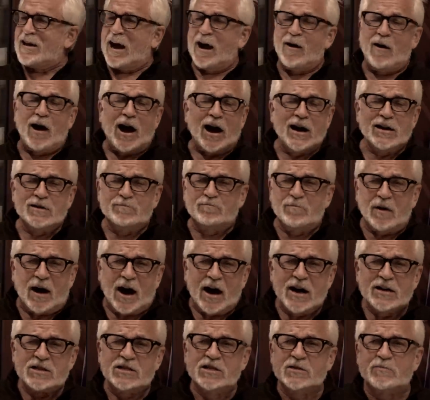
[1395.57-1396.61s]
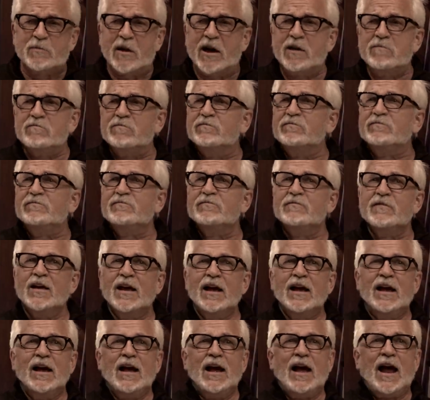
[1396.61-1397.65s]
Now I I spent
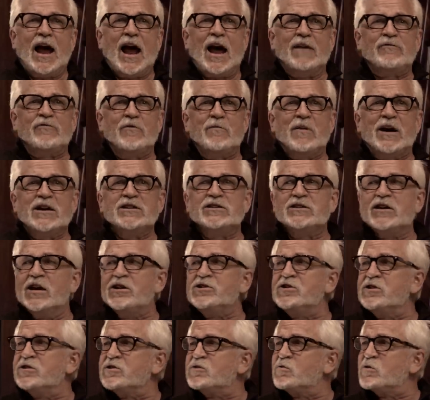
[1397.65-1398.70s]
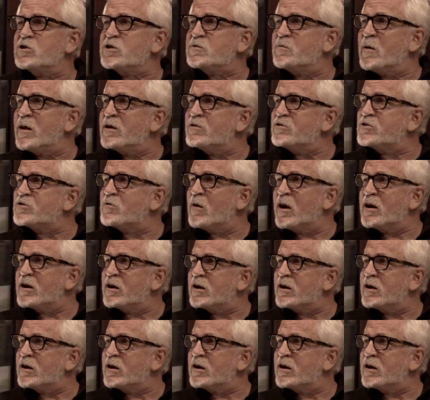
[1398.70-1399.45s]
half of my sessions were spent trying